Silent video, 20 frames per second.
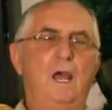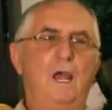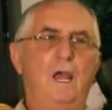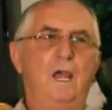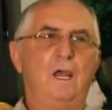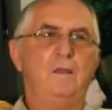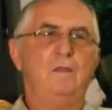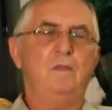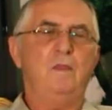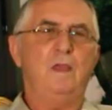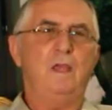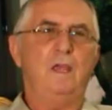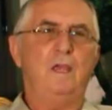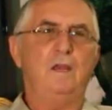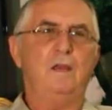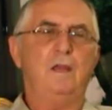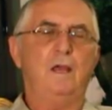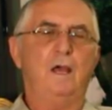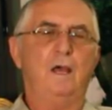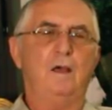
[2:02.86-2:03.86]
And
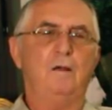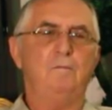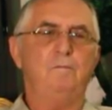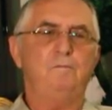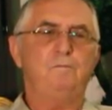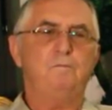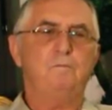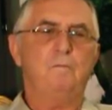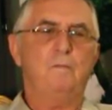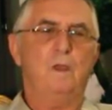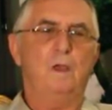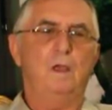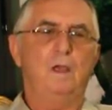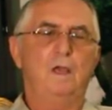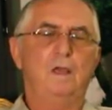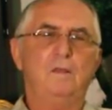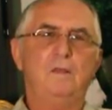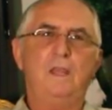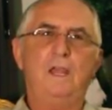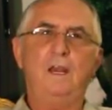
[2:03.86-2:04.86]
then uh,
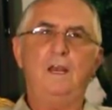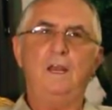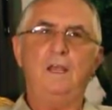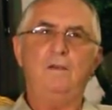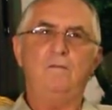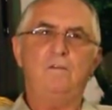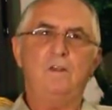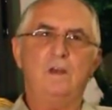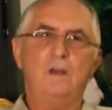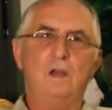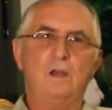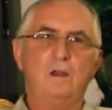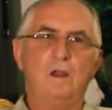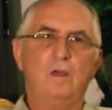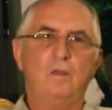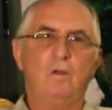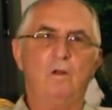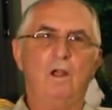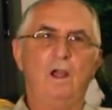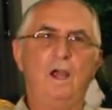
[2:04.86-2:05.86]
they lived in
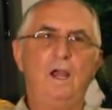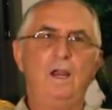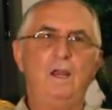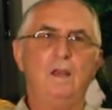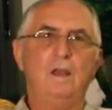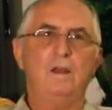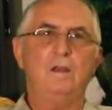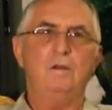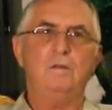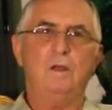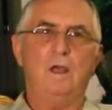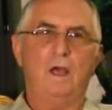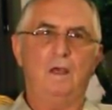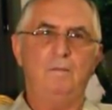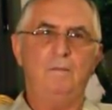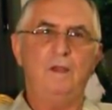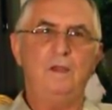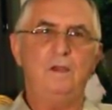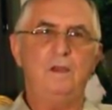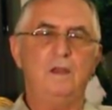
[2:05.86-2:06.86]
another island, uh,
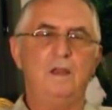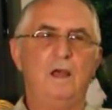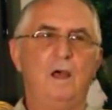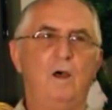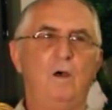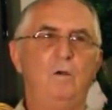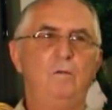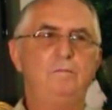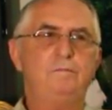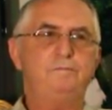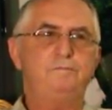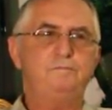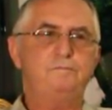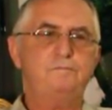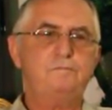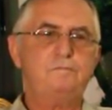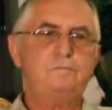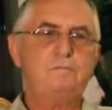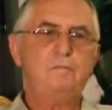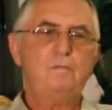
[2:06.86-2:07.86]
Mindanao.
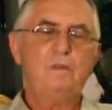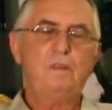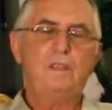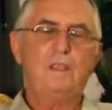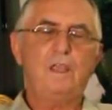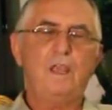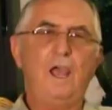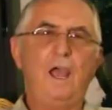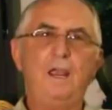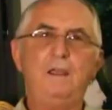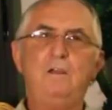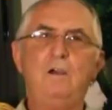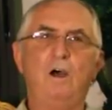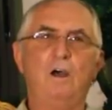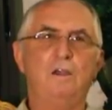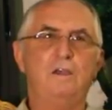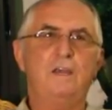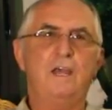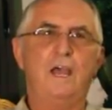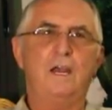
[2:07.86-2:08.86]
I
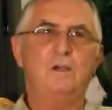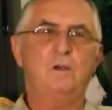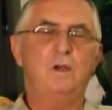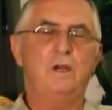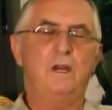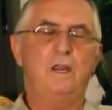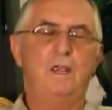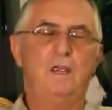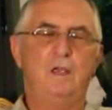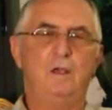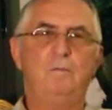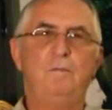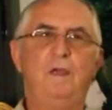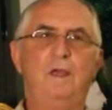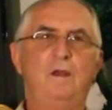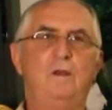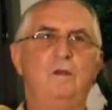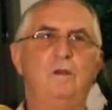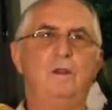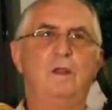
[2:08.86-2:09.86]
contacted him
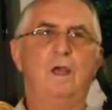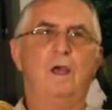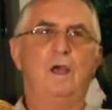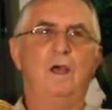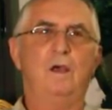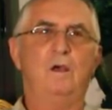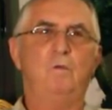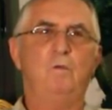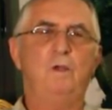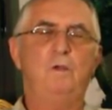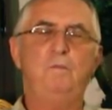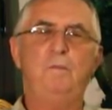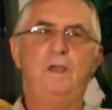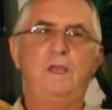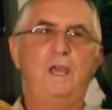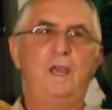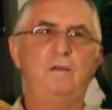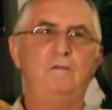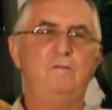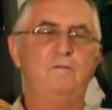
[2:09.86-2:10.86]
and uh, we
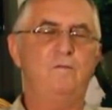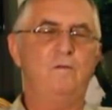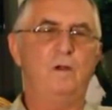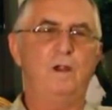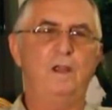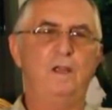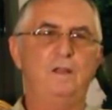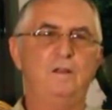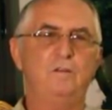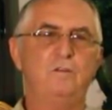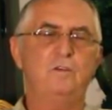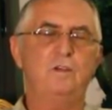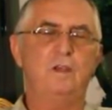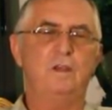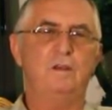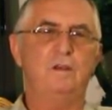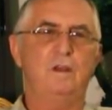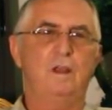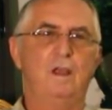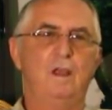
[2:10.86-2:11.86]
became friends
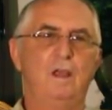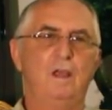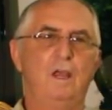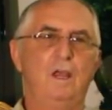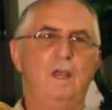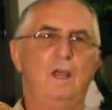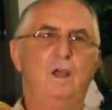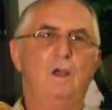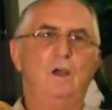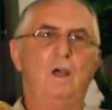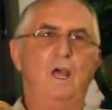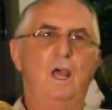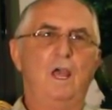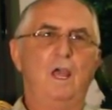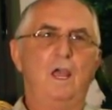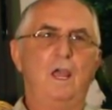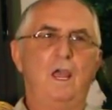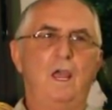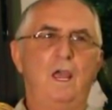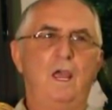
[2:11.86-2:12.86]
and,
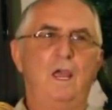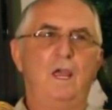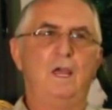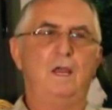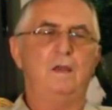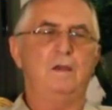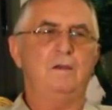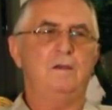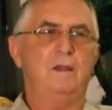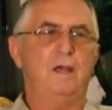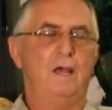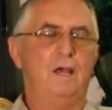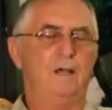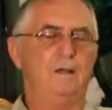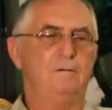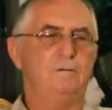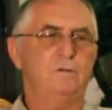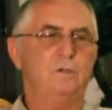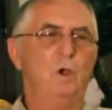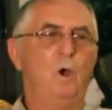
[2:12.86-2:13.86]
and
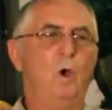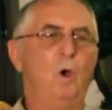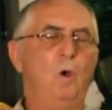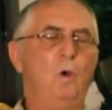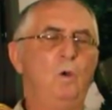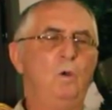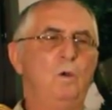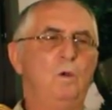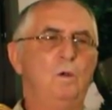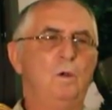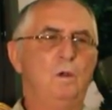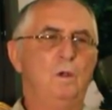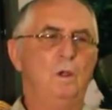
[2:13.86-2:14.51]
uh, so